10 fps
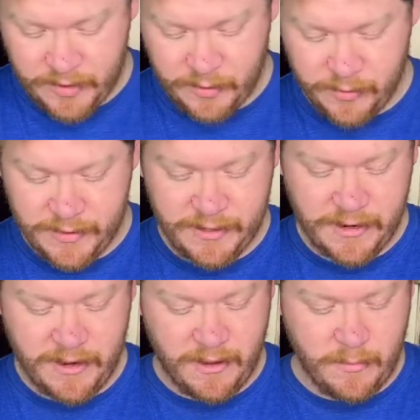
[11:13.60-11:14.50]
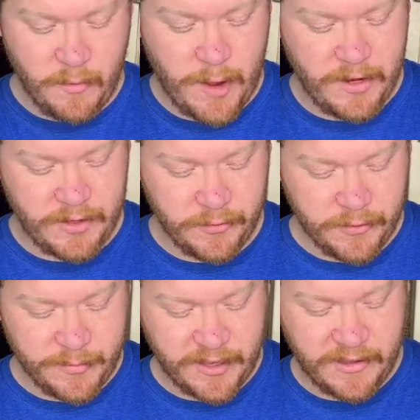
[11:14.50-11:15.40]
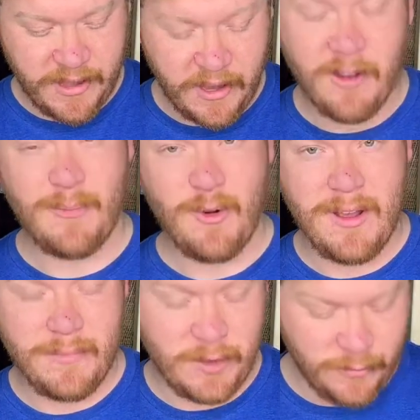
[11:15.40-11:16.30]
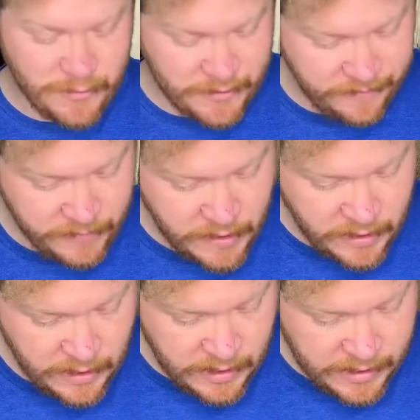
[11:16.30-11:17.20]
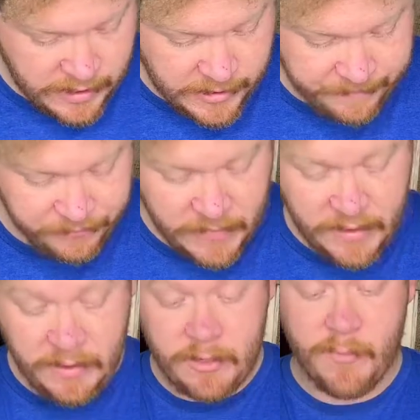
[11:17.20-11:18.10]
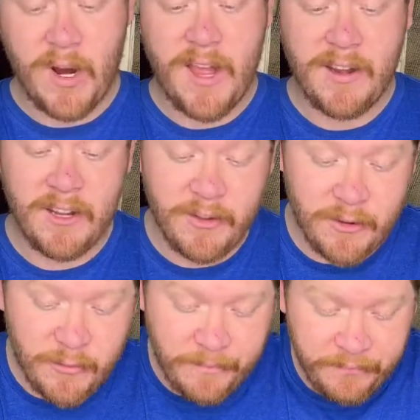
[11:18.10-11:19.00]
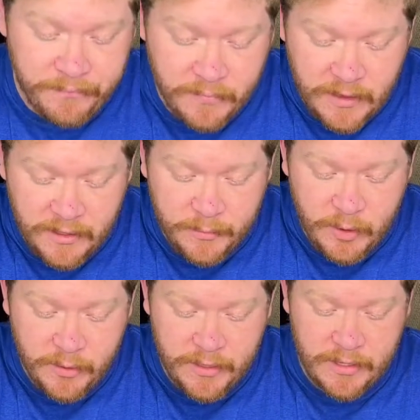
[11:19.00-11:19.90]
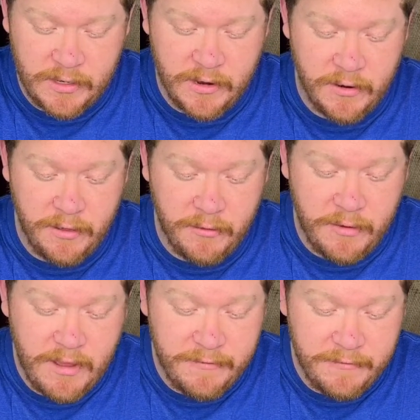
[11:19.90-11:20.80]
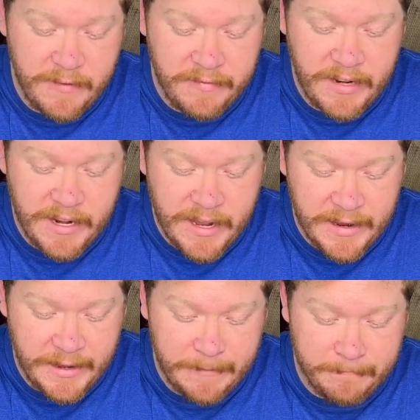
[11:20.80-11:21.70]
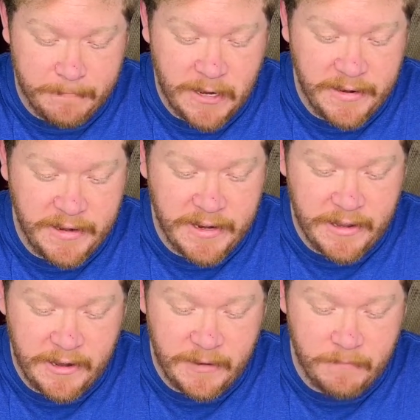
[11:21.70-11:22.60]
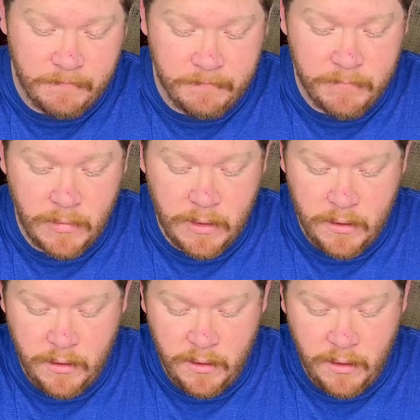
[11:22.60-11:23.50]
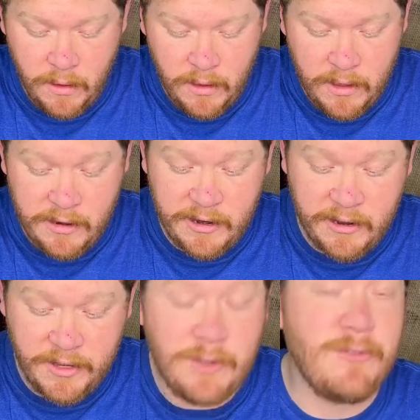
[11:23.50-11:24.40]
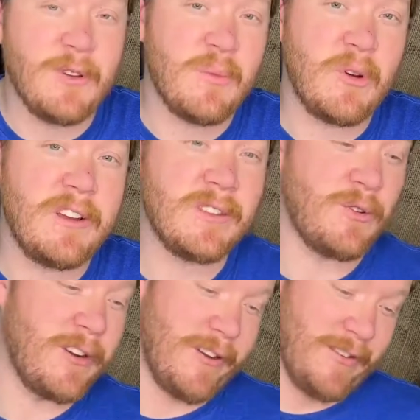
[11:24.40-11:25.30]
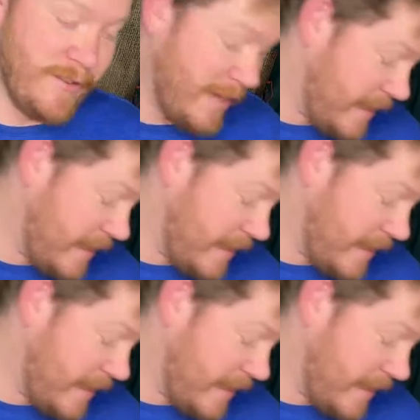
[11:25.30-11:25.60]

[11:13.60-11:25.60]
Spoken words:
soles. Sorry, I call them wedge soles, but they call them crepe soles. So brand new, these boots are $359.99. And I got 2 for the price of 1, so that